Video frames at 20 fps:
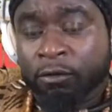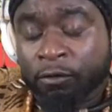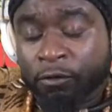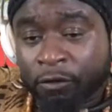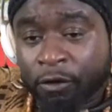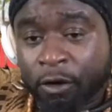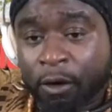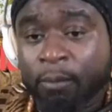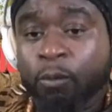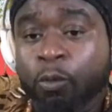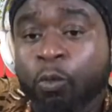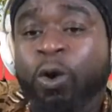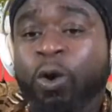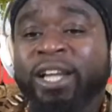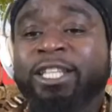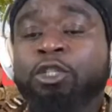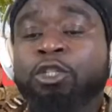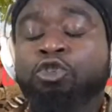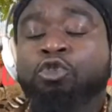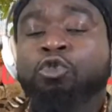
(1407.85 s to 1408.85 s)
from
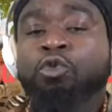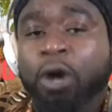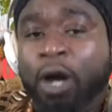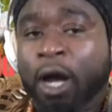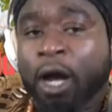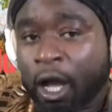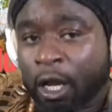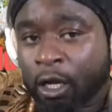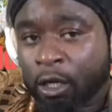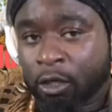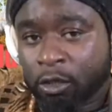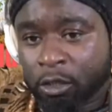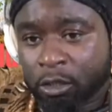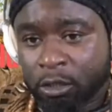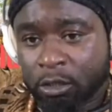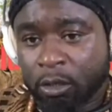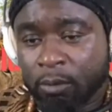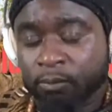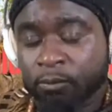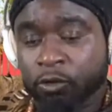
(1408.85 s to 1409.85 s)
what you are
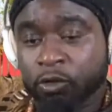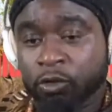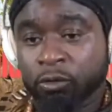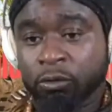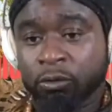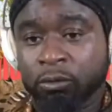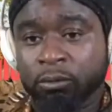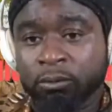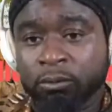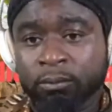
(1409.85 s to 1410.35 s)
accustomed to.